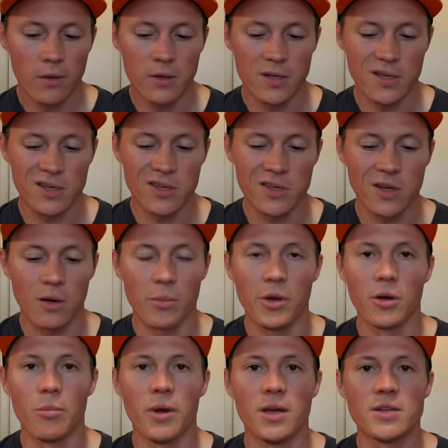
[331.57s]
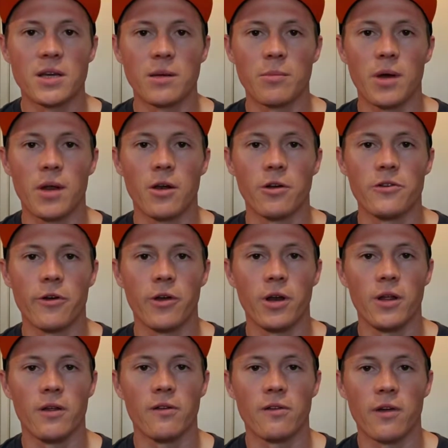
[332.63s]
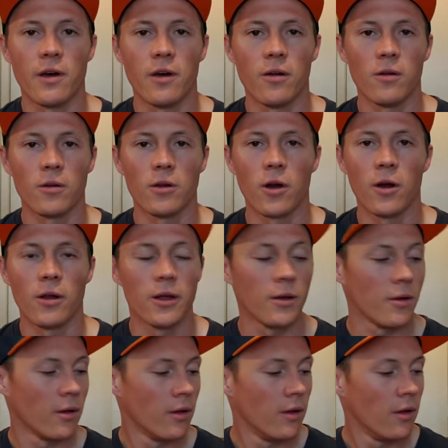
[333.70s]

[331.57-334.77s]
This is just going to be your basic Mediterranean style garlic